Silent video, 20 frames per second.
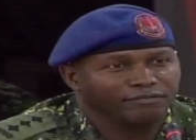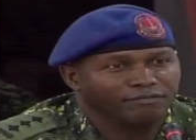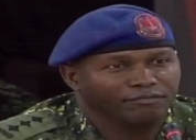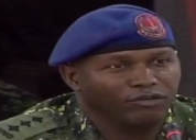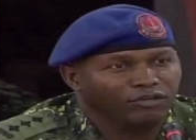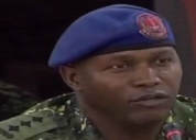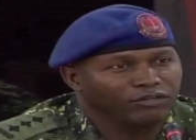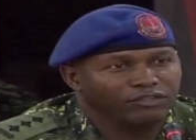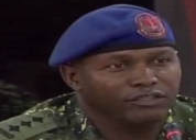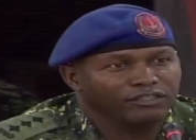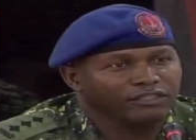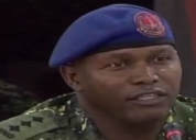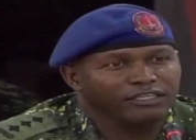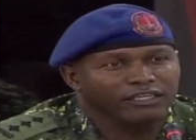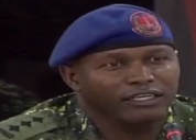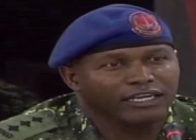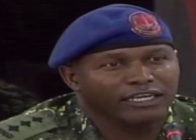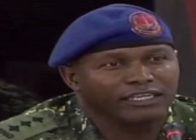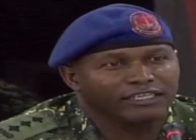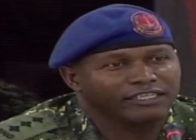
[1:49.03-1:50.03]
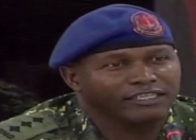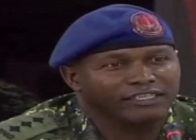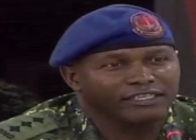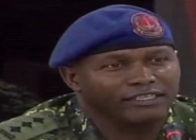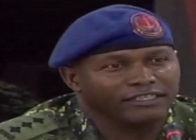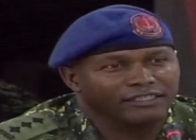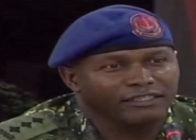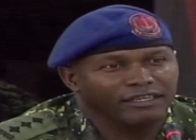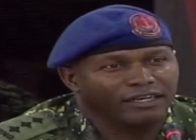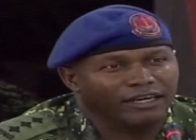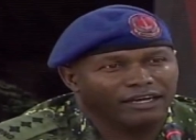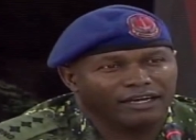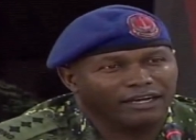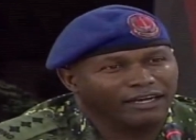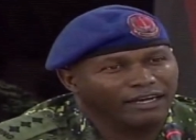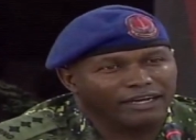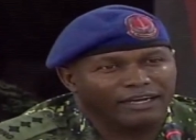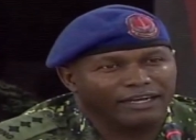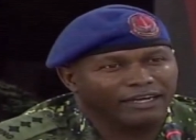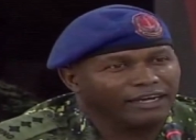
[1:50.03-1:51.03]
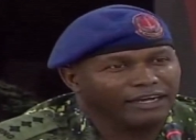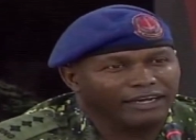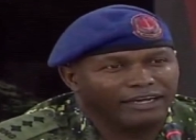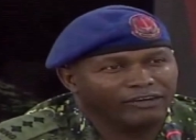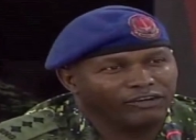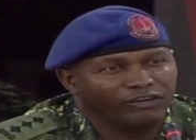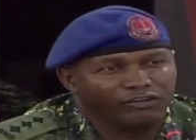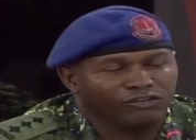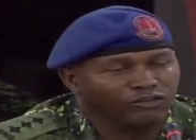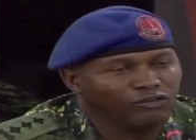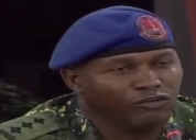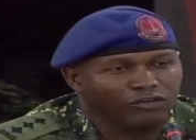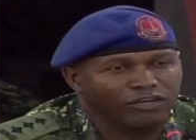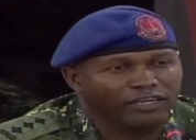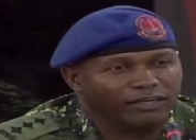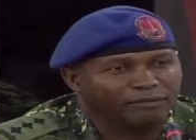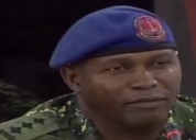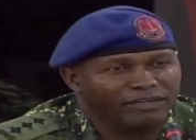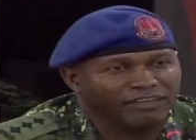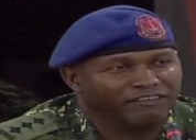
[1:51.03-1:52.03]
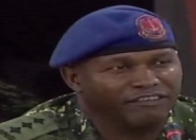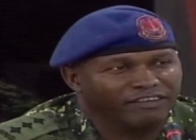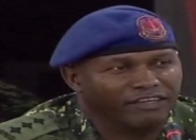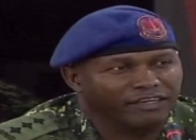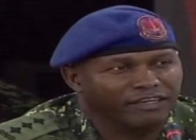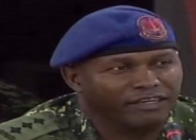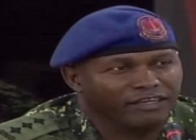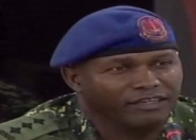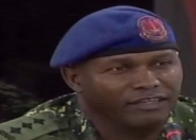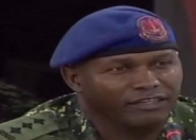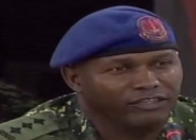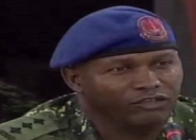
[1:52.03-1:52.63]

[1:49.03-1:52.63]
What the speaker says: But the rest, I don't know them, definitely.